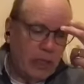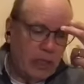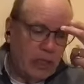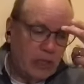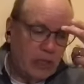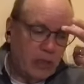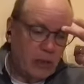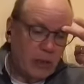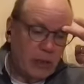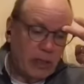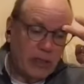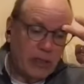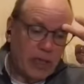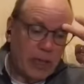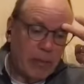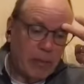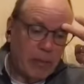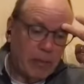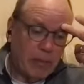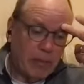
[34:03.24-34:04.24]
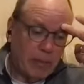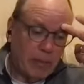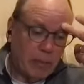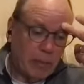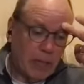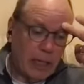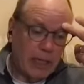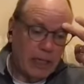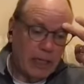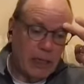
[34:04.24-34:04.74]
to accept
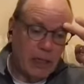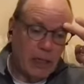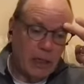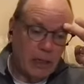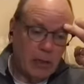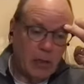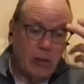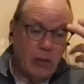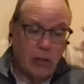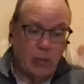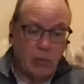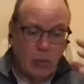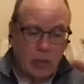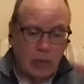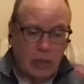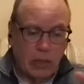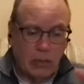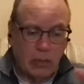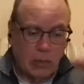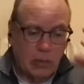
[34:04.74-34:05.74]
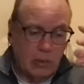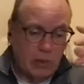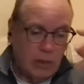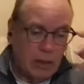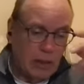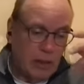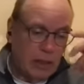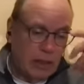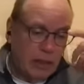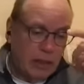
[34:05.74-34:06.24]
my conclusion which i will
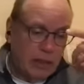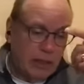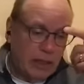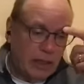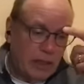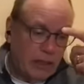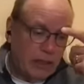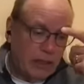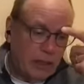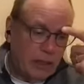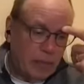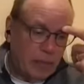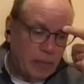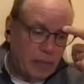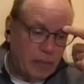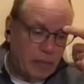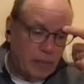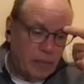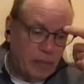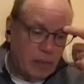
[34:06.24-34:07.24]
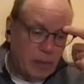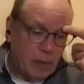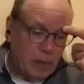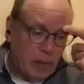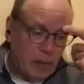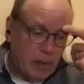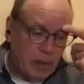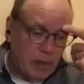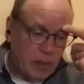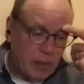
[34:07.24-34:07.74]
tell you
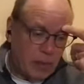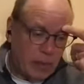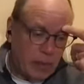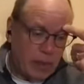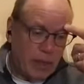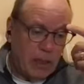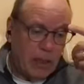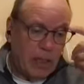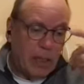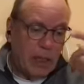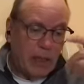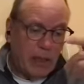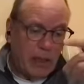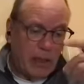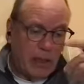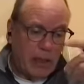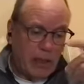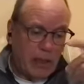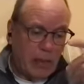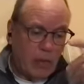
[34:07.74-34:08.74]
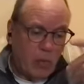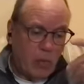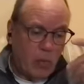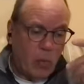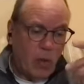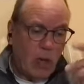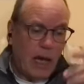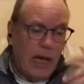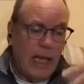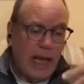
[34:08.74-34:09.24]
uh, but uh,
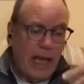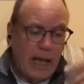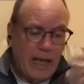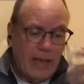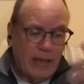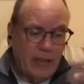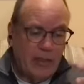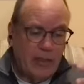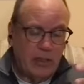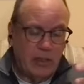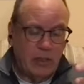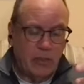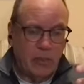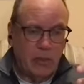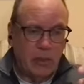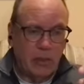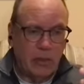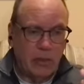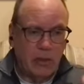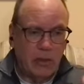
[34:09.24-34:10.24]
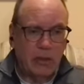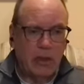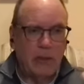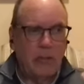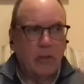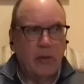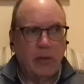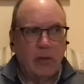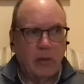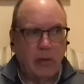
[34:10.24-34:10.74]
I had this experience. It
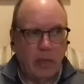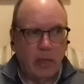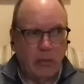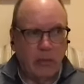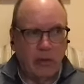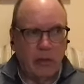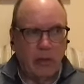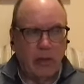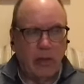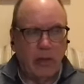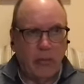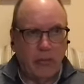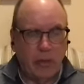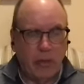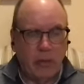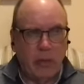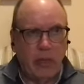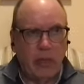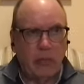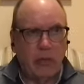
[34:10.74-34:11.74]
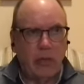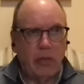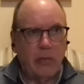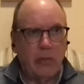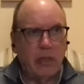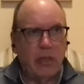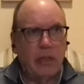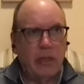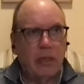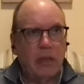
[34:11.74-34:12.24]
was I was on a three week
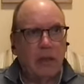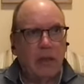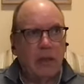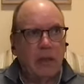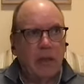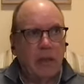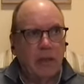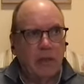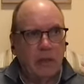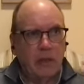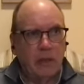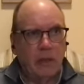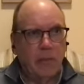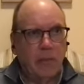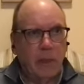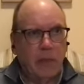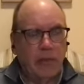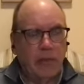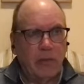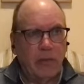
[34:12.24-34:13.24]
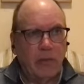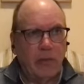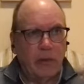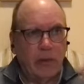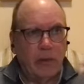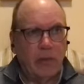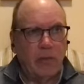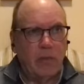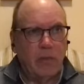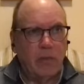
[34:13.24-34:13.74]
retreat, so my first
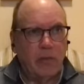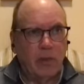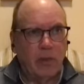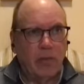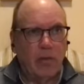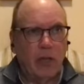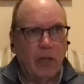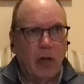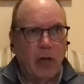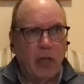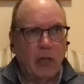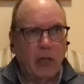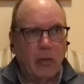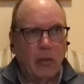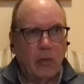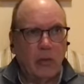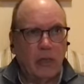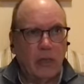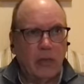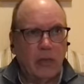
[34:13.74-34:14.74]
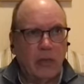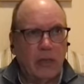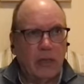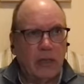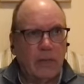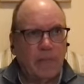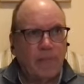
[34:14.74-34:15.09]
sort of longer retreat,